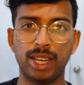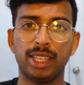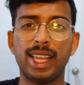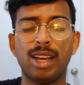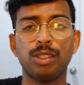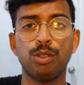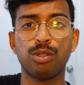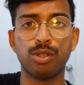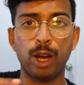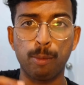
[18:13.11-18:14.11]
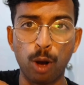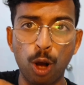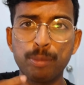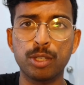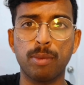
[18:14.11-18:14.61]
and allow you to help
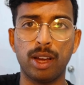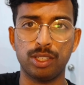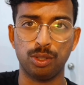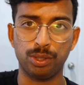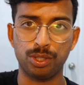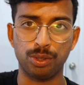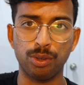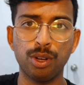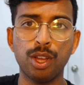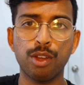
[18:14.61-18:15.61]
optimize your store